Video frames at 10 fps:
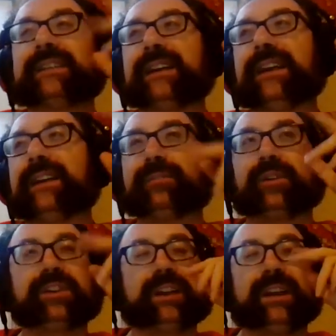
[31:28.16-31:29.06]
sitting
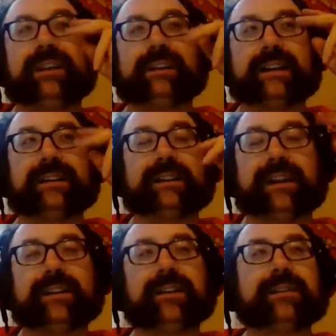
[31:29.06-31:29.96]
bullshitting at the
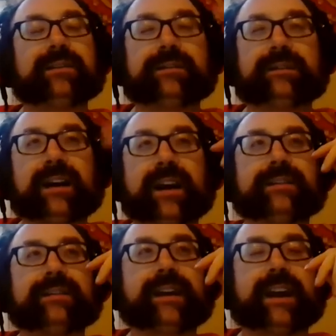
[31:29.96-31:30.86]
little
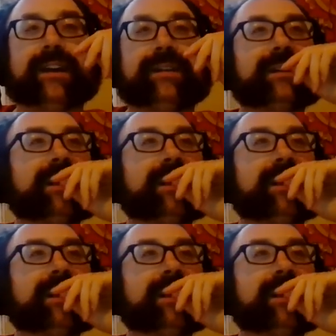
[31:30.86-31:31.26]
diner they have.